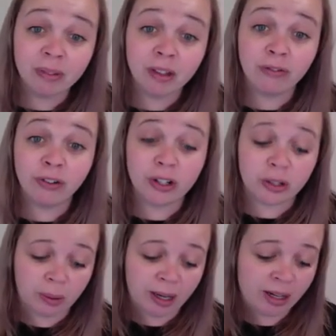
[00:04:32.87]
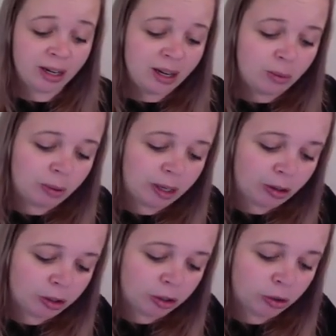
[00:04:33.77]
The first one, we're
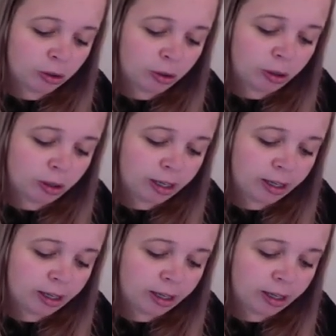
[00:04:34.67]
not sure,